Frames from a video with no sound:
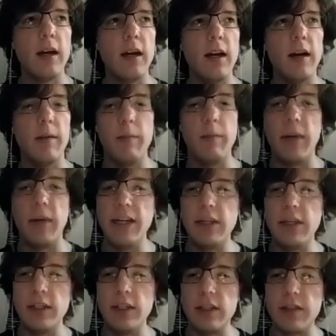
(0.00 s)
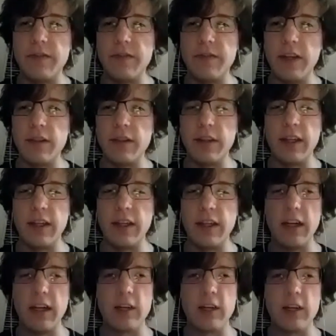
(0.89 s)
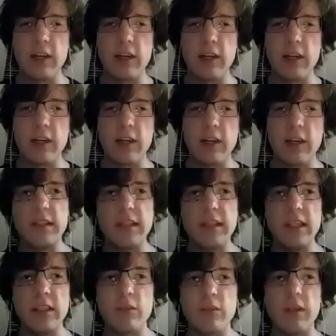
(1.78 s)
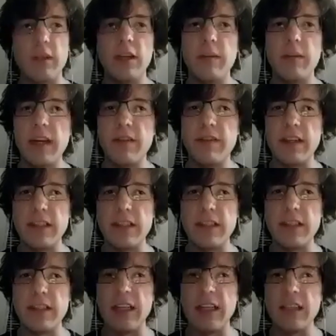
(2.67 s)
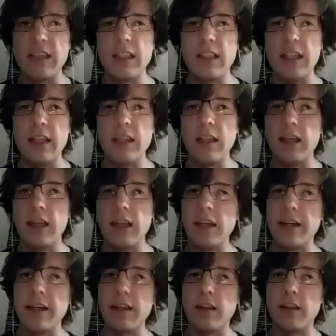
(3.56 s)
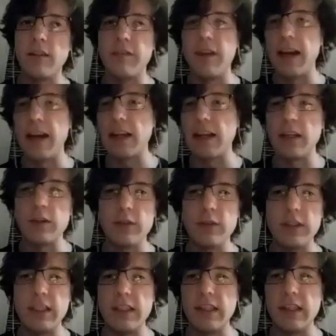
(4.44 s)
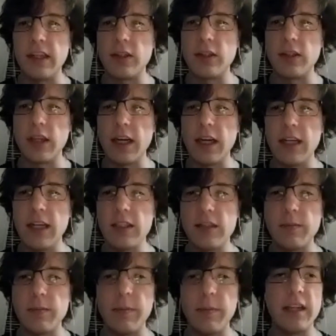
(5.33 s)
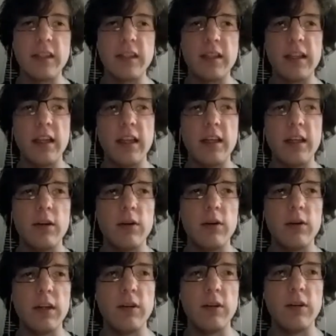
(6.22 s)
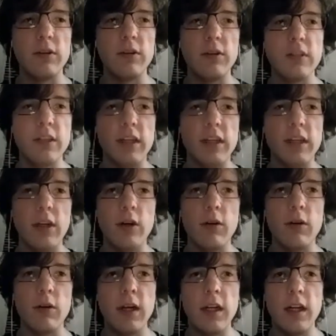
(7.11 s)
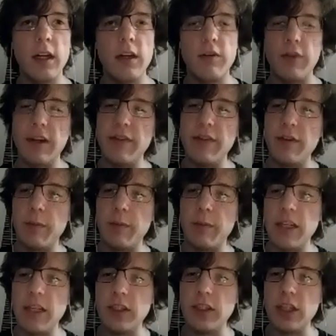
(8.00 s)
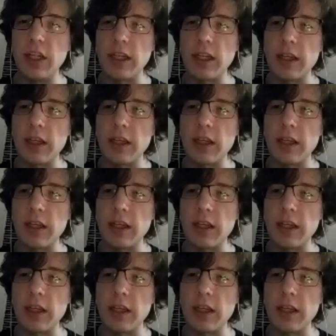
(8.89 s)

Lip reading: miners felt that cryptocurrencies were their manifest destiny, and that like the fact that it was decentralized meant that it was free for pillaging.